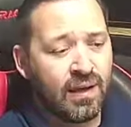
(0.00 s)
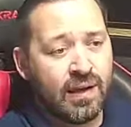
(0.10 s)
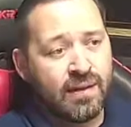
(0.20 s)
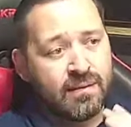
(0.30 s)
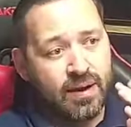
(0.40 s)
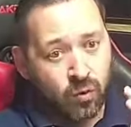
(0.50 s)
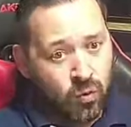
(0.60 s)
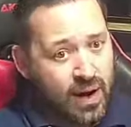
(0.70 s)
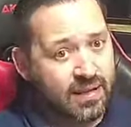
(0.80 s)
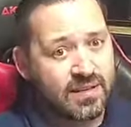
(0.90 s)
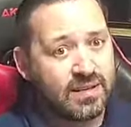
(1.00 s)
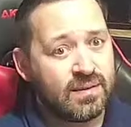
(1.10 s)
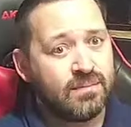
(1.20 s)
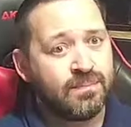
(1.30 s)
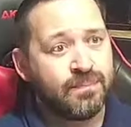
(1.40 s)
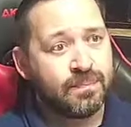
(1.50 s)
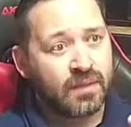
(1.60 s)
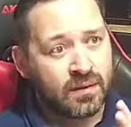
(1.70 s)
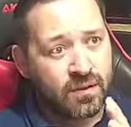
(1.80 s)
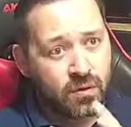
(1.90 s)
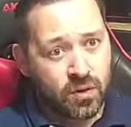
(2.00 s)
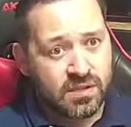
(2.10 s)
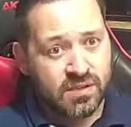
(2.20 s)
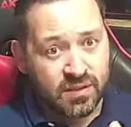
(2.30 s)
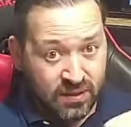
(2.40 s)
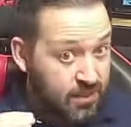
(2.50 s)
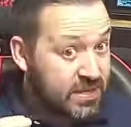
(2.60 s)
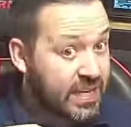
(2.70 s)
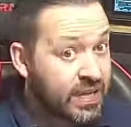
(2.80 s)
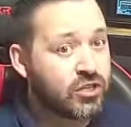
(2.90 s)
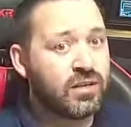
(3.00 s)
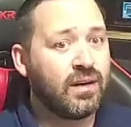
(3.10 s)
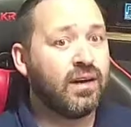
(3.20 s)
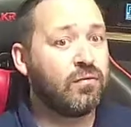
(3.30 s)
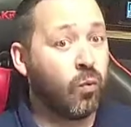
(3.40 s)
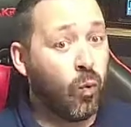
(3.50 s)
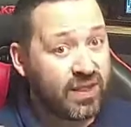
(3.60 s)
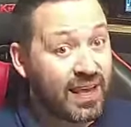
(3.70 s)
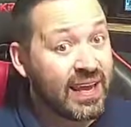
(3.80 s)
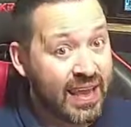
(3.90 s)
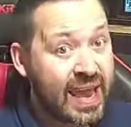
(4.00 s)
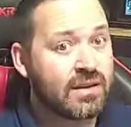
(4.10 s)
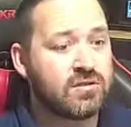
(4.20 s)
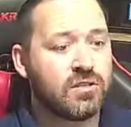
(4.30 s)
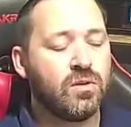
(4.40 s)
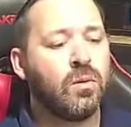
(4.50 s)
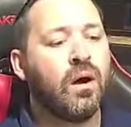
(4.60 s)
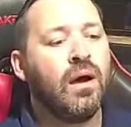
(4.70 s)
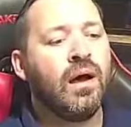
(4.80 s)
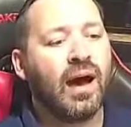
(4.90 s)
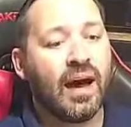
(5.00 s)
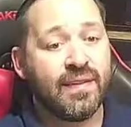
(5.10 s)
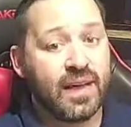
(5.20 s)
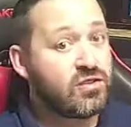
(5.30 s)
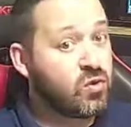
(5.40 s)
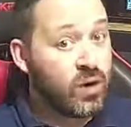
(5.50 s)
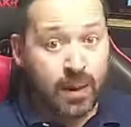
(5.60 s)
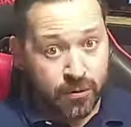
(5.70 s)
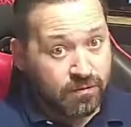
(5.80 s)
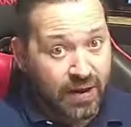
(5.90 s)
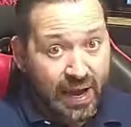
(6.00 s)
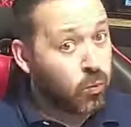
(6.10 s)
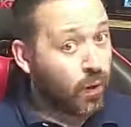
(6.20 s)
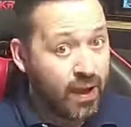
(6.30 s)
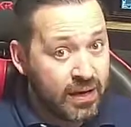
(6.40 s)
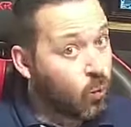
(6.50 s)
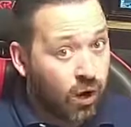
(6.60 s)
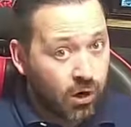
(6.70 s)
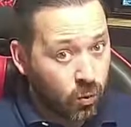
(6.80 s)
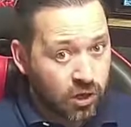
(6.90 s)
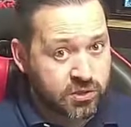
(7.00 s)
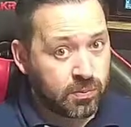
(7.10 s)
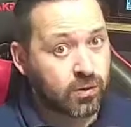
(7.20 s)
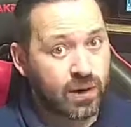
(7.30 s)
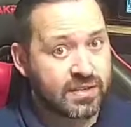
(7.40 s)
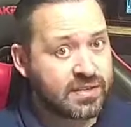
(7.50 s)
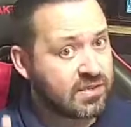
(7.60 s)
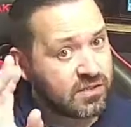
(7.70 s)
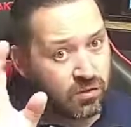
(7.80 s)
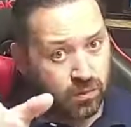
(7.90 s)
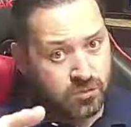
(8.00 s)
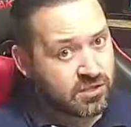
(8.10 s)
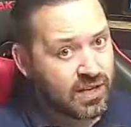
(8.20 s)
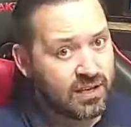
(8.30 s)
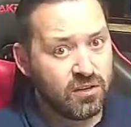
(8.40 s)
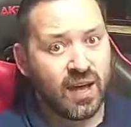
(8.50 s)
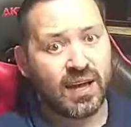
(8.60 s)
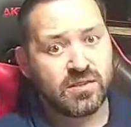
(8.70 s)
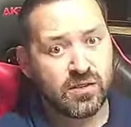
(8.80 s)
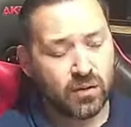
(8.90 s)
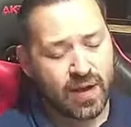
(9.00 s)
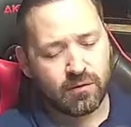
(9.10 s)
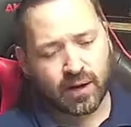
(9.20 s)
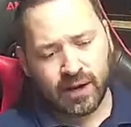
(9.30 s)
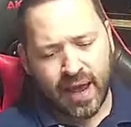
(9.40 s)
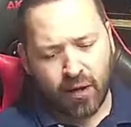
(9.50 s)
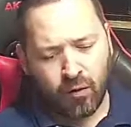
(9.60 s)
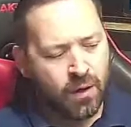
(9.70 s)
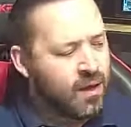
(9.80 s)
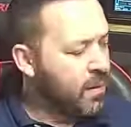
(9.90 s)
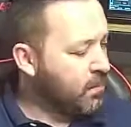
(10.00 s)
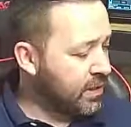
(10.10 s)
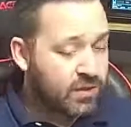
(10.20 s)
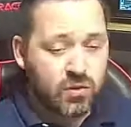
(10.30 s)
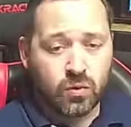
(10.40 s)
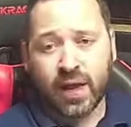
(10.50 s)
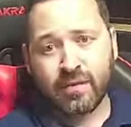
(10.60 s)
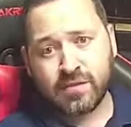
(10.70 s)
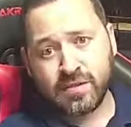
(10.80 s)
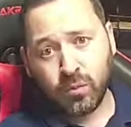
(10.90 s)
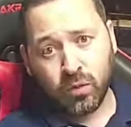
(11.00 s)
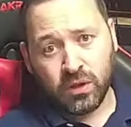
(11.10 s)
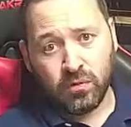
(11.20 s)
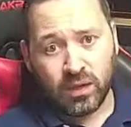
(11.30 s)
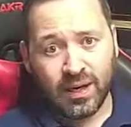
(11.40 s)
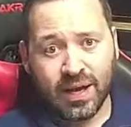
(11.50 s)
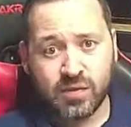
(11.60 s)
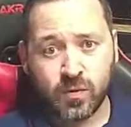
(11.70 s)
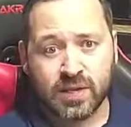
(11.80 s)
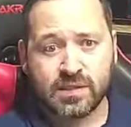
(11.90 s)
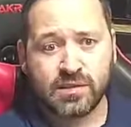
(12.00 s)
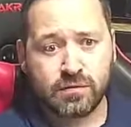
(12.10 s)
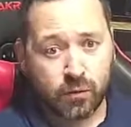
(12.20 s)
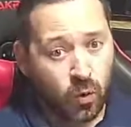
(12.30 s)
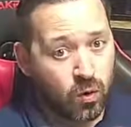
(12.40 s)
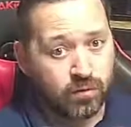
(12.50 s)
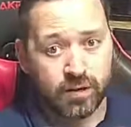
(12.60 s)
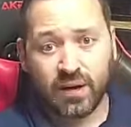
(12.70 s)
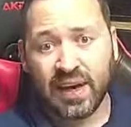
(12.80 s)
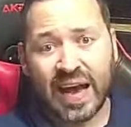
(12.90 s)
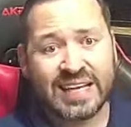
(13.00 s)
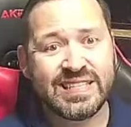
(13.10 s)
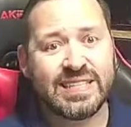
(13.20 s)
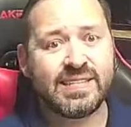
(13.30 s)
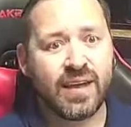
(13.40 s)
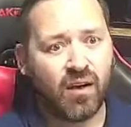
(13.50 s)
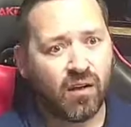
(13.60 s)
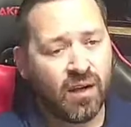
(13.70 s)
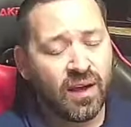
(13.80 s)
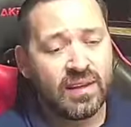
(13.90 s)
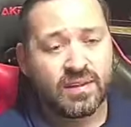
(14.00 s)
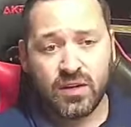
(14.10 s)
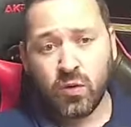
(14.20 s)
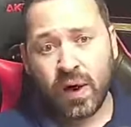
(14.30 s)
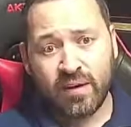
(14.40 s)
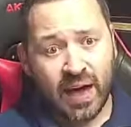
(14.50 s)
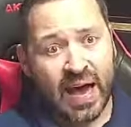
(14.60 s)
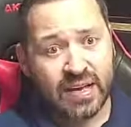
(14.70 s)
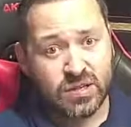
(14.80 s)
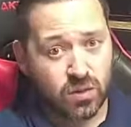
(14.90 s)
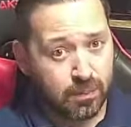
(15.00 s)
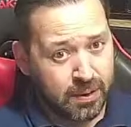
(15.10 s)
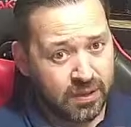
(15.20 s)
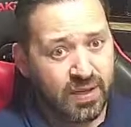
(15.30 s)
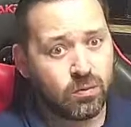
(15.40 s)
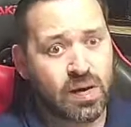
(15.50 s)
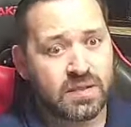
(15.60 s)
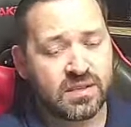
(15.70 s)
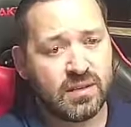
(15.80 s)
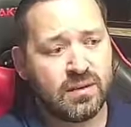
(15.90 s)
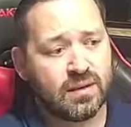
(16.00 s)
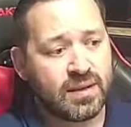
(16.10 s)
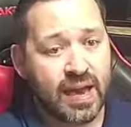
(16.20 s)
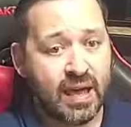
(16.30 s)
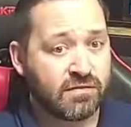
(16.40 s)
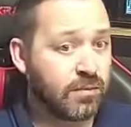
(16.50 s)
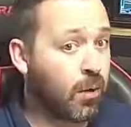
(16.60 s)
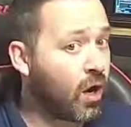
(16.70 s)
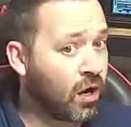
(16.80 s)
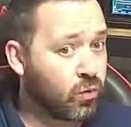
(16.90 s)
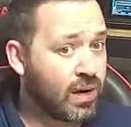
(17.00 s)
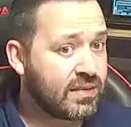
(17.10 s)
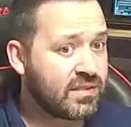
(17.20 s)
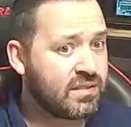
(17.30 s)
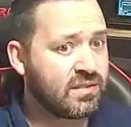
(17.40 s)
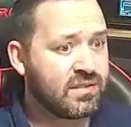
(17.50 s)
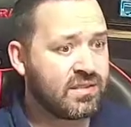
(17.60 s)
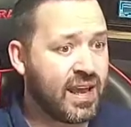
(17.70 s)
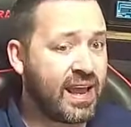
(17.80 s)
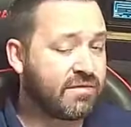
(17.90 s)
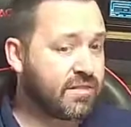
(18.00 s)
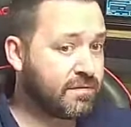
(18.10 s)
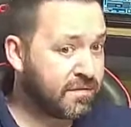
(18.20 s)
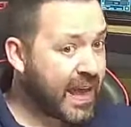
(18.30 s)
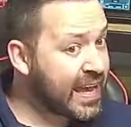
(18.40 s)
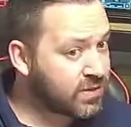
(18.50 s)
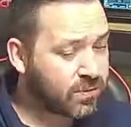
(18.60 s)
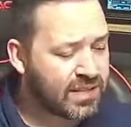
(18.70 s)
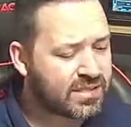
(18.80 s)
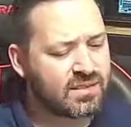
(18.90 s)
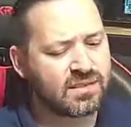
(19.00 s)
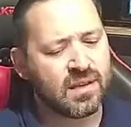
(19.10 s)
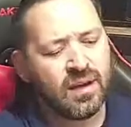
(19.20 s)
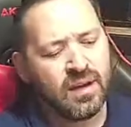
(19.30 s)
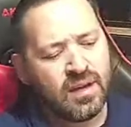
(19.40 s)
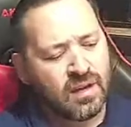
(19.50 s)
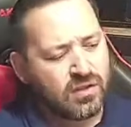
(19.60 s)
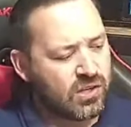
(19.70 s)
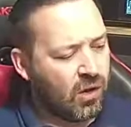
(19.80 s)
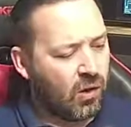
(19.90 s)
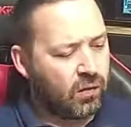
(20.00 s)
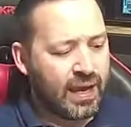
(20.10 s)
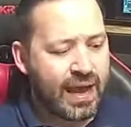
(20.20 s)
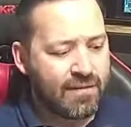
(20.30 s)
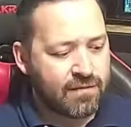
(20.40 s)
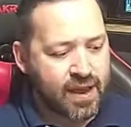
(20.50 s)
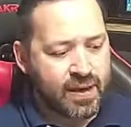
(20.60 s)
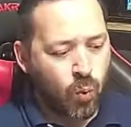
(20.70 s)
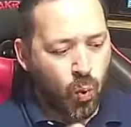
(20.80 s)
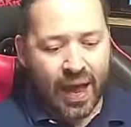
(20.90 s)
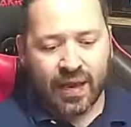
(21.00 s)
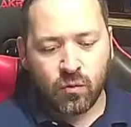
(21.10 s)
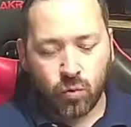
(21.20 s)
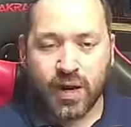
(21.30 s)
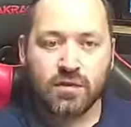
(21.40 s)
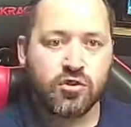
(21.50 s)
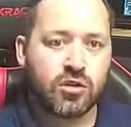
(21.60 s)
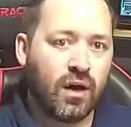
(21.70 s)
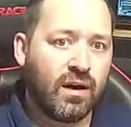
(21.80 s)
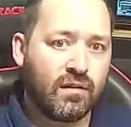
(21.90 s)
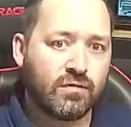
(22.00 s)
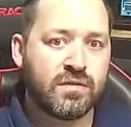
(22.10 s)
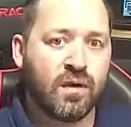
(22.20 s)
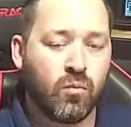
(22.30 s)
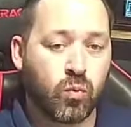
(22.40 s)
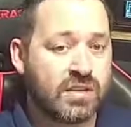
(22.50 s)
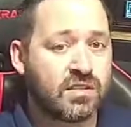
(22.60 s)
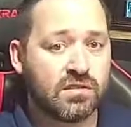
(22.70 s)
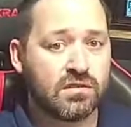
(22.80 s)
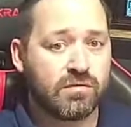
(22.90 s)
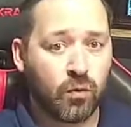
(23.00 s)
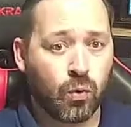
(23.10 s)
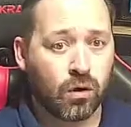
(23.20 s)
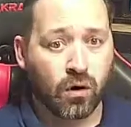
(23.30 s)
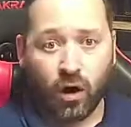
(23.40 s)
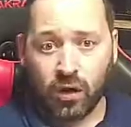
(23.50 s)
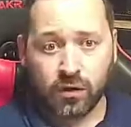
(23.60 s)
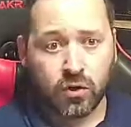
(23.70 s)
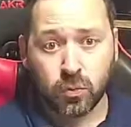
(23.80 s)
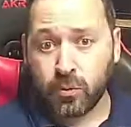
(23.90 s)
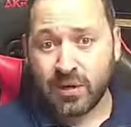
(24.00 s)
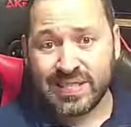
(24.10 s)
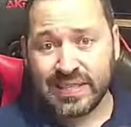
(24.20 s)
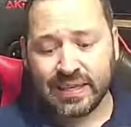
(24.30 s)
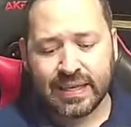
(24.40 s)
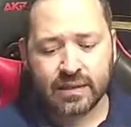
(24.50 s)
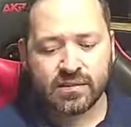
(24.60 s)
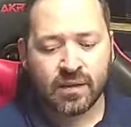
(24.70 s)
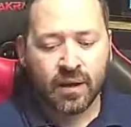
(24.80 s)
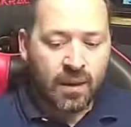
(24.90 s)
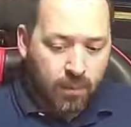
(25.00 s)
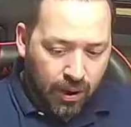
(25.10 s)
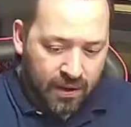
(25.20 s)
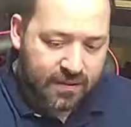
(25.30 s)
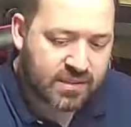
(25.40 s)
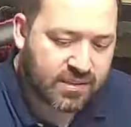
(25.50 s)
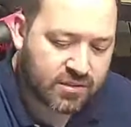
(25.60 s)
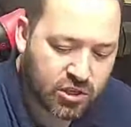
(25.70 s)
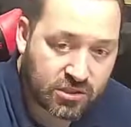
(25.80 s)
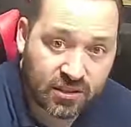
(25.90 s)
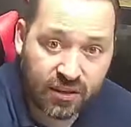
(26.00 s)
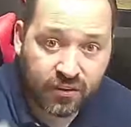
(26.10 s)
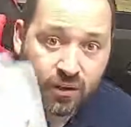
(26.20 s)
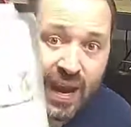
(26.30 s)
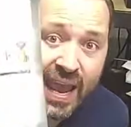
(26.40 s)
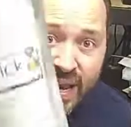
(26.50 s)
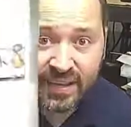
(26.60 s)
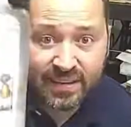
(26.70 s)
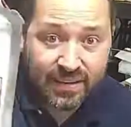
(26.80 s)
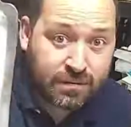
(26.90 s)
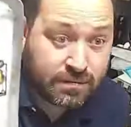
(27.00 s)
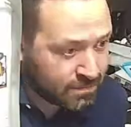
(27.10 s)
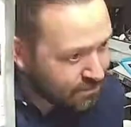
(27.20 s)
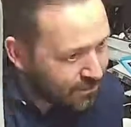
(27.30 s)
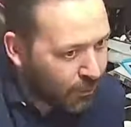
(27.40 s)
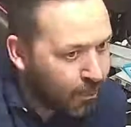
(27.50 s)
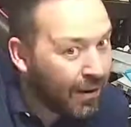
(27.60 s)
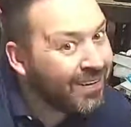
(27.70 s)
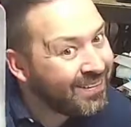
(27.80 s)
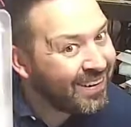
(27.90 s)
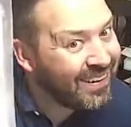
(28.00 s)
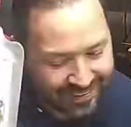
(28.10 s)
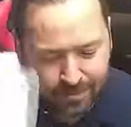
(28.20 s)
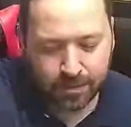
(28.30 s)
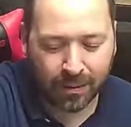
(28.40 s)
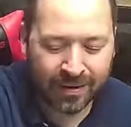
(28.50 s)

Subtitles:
Now, granted, there is the limitation of what they can do. They do not provide any water washable resins, so I'm just letting you guys know that right now. But they do have some really nice resins for very high detail. They do have a high durability resin. They have some hard resins. They have some fast resins. So they have a wide range of resins for all your printing needs. But this is just another additive, no pun intended, but